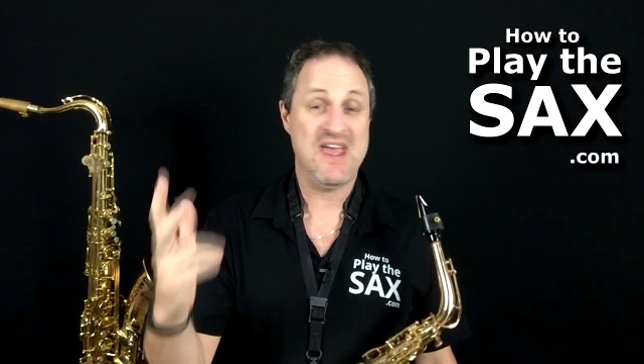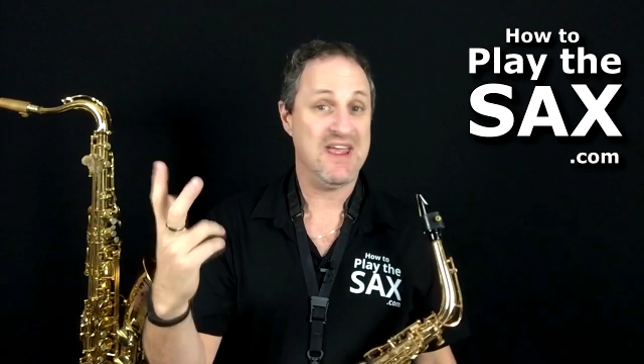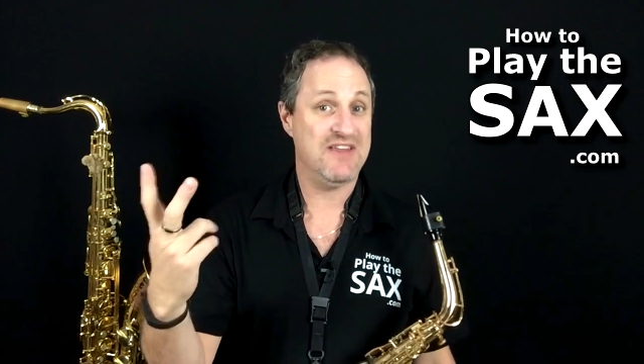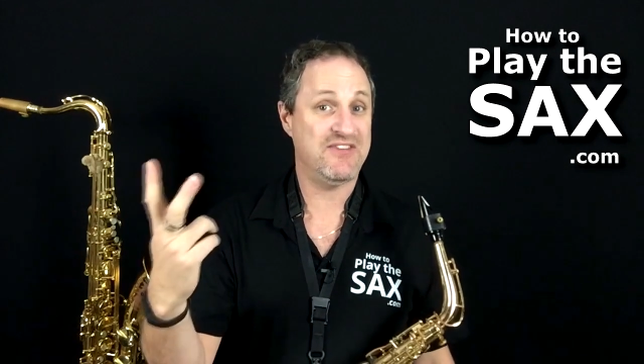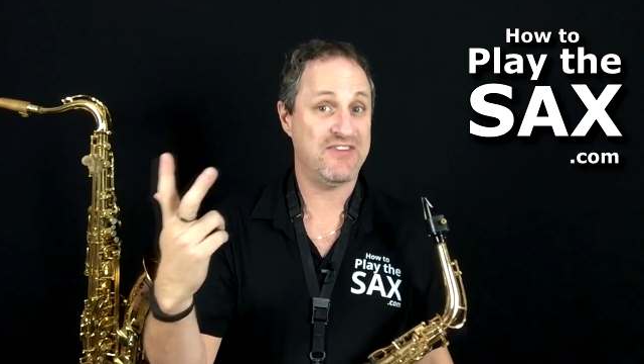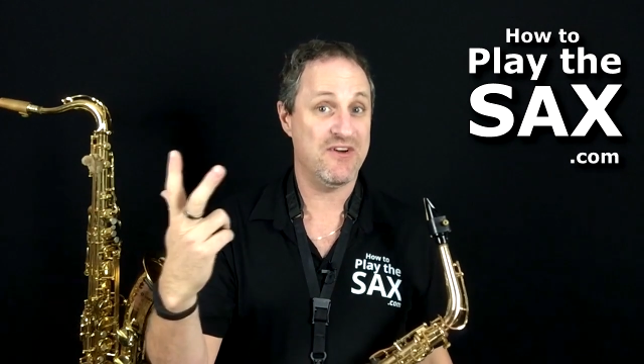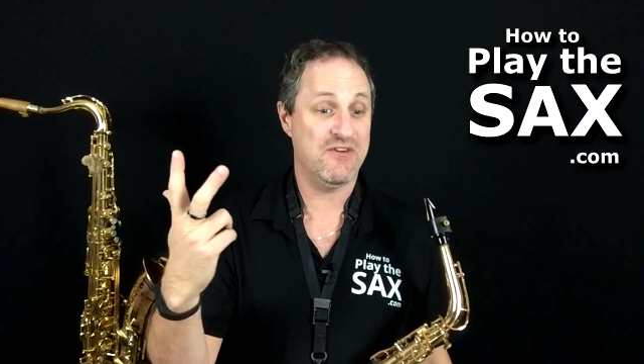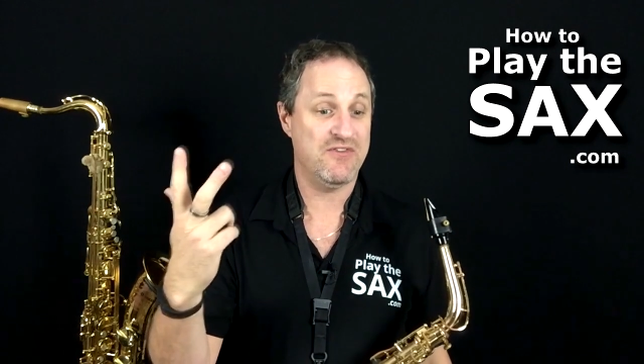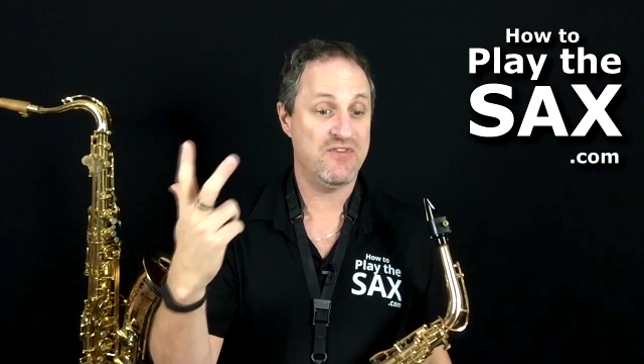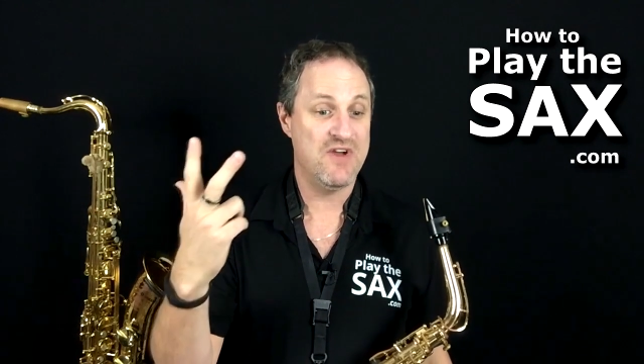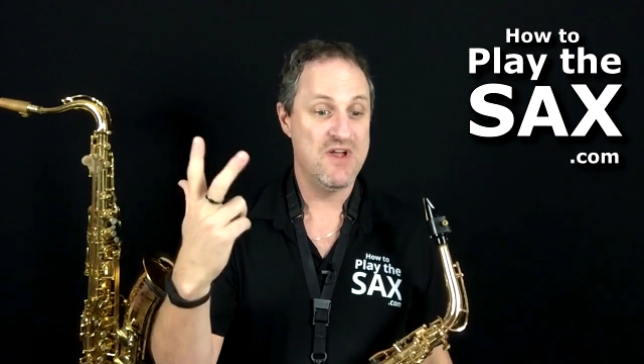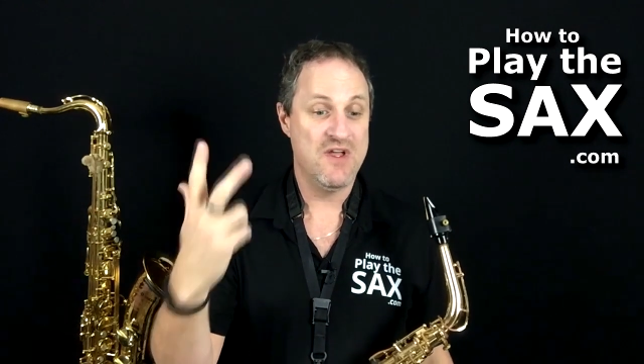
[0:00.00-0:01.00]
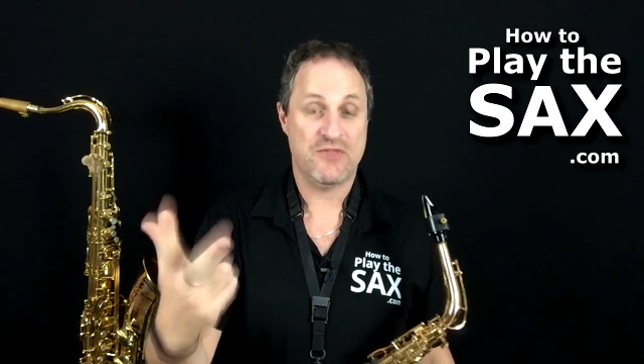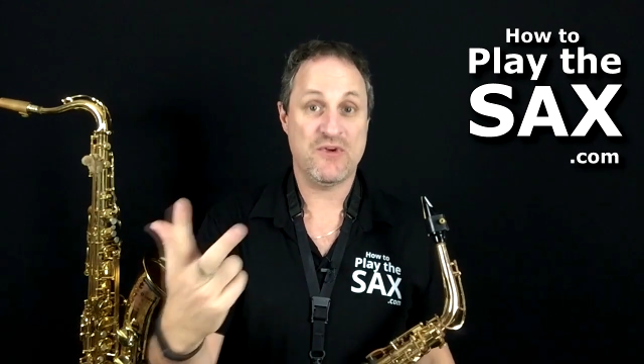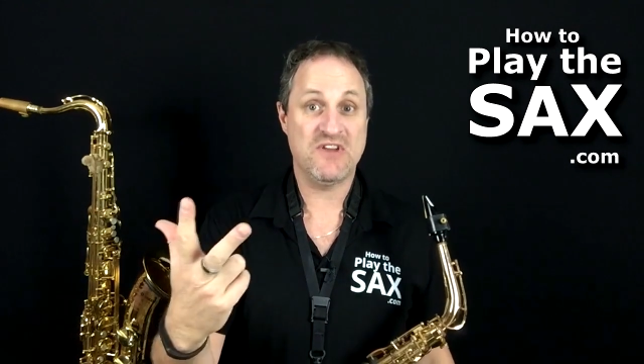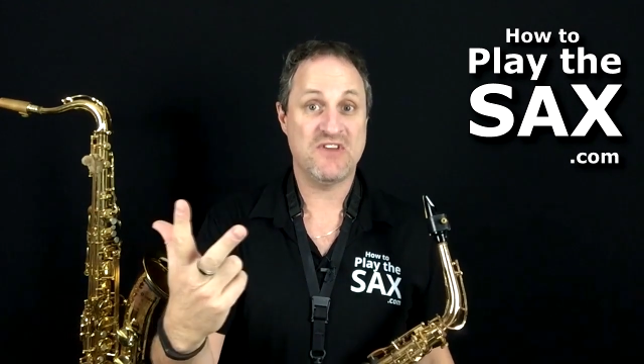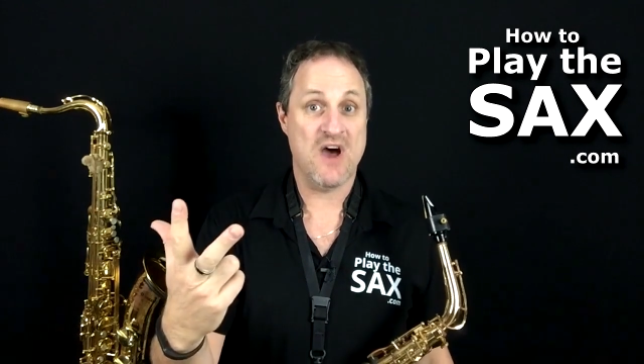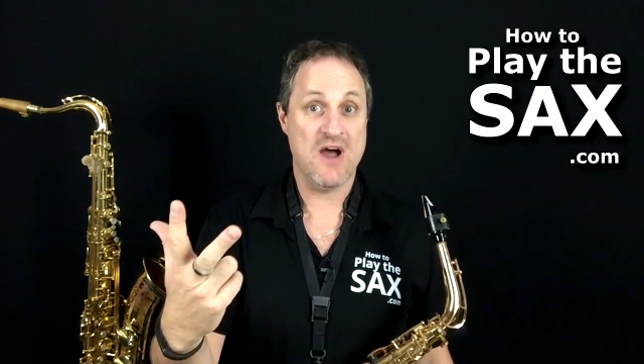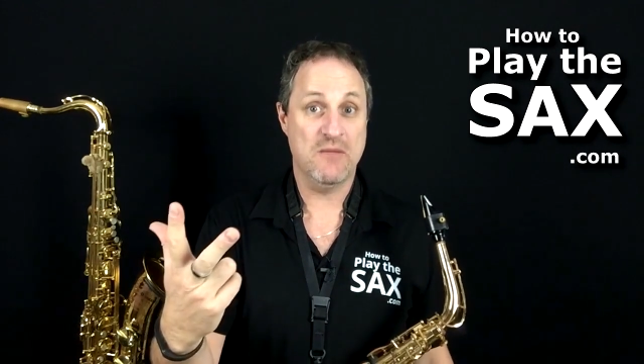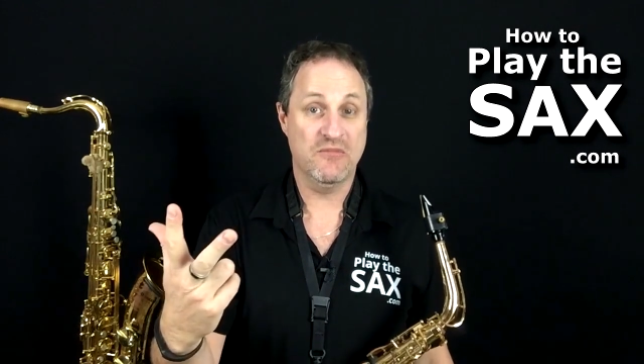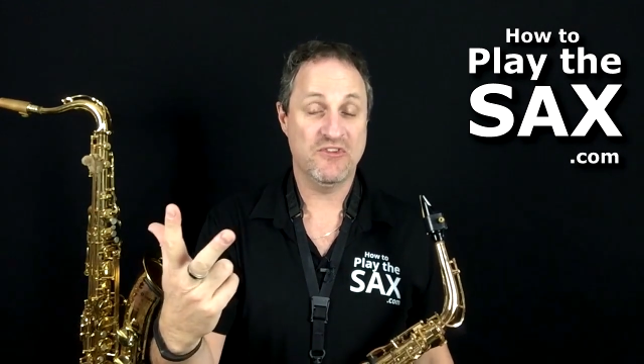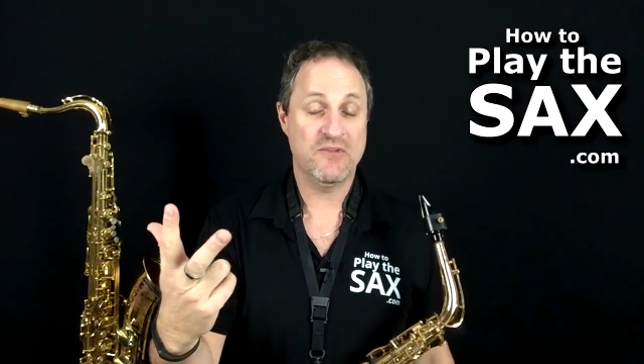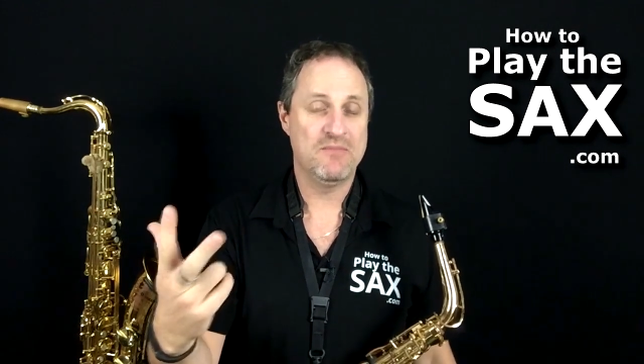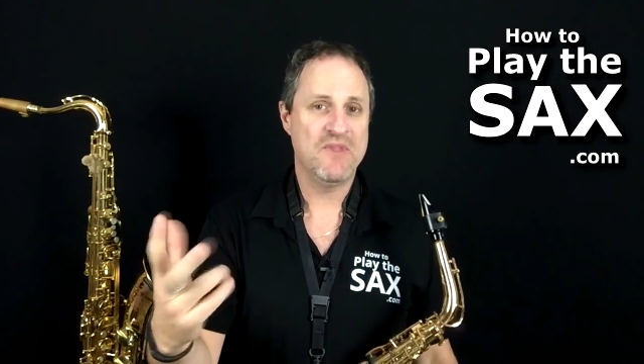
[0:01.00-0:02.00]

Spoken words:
itself three times.